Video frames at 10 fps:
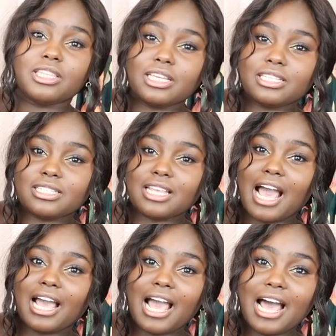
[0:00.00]
This
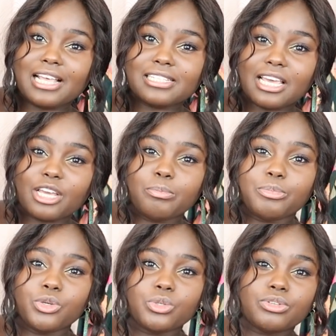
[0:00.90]
has like a
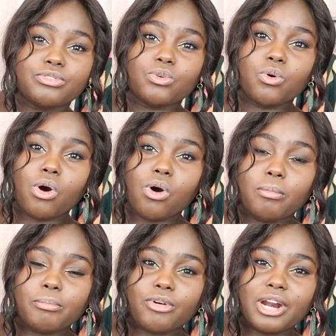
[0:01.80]
beautiful
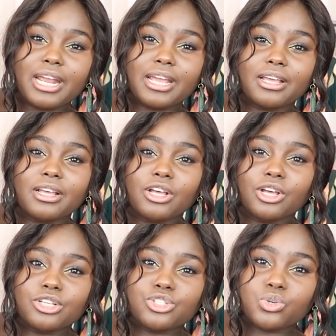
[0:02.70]
ombre
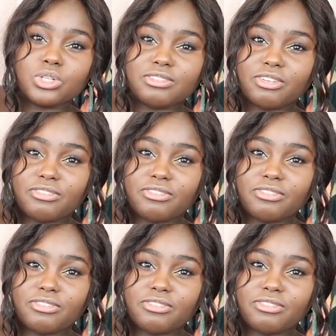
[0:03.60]
sort of